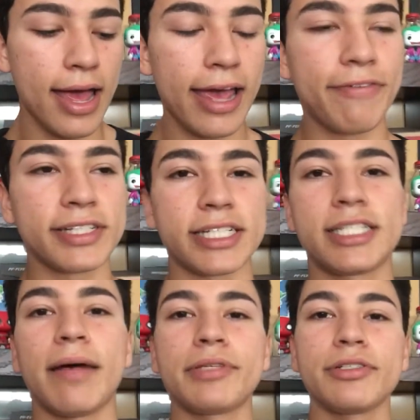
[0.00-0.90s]
If it's a
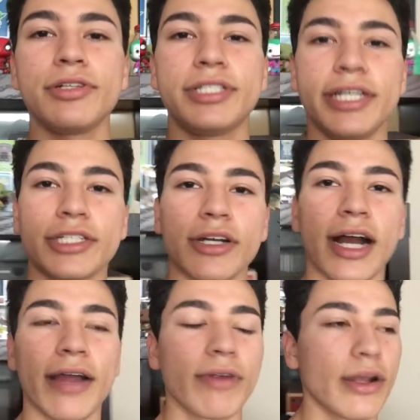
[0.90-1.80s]
substitute teacher,
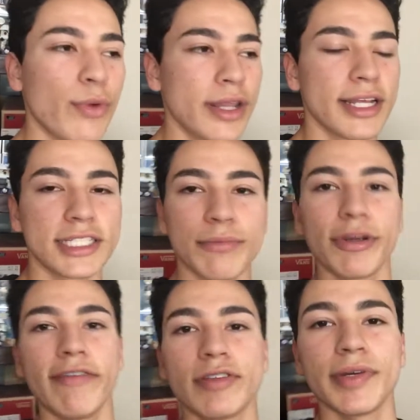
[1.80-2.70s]
I already win this in
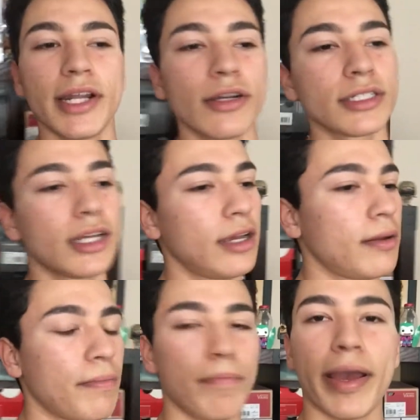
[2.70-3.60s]
previous videos,
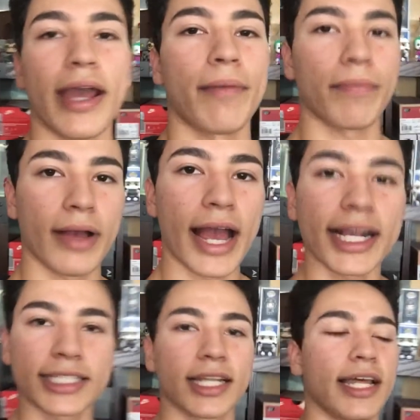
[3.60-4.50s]
bam,
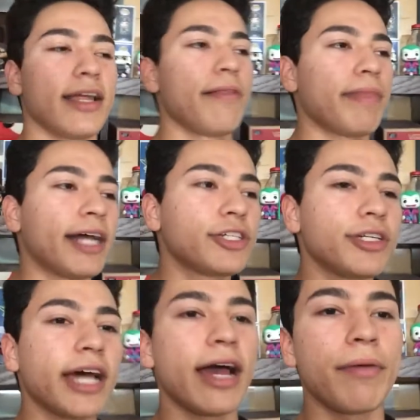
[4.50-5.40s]
excellent. That's
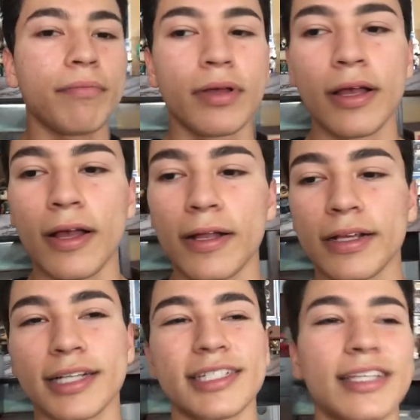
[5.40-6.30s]
your time,
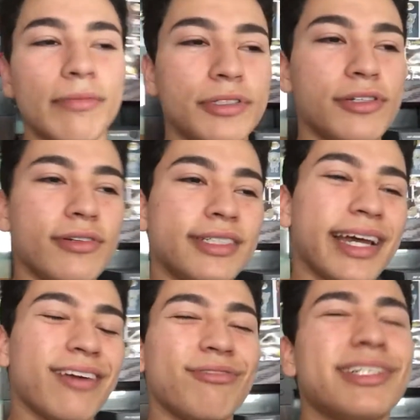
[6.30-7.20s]
because the substitutes,
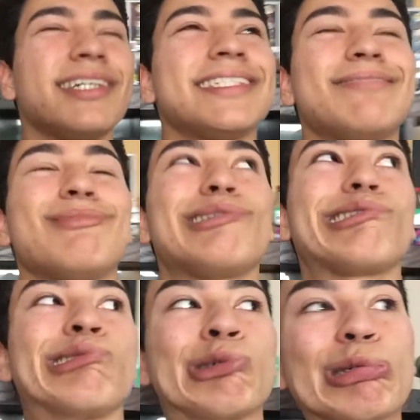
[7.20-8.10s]
they don't really have that much
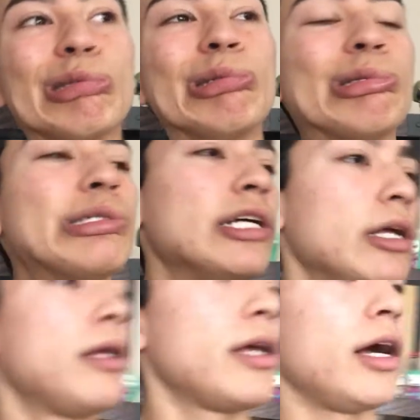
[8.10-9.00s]
control.
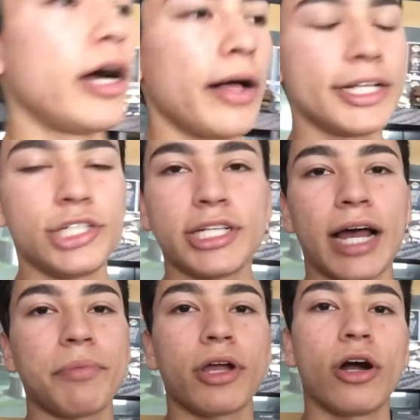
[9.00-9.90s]
That's your
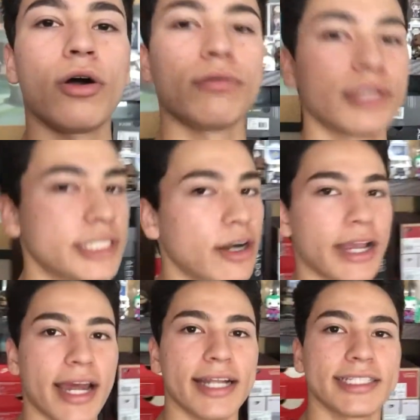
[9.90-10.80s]
time to go sell
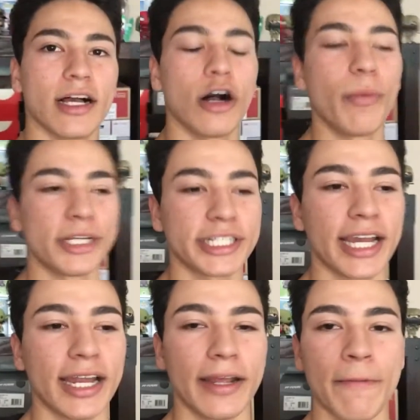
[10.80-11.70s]
candy, sell a whole bunch of
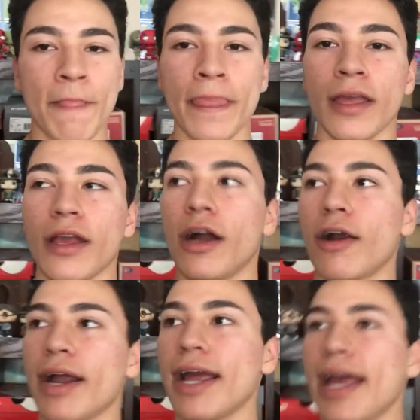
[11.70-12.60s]
candy.
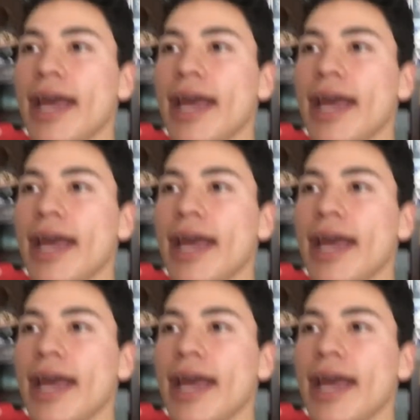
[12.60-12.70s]
All right,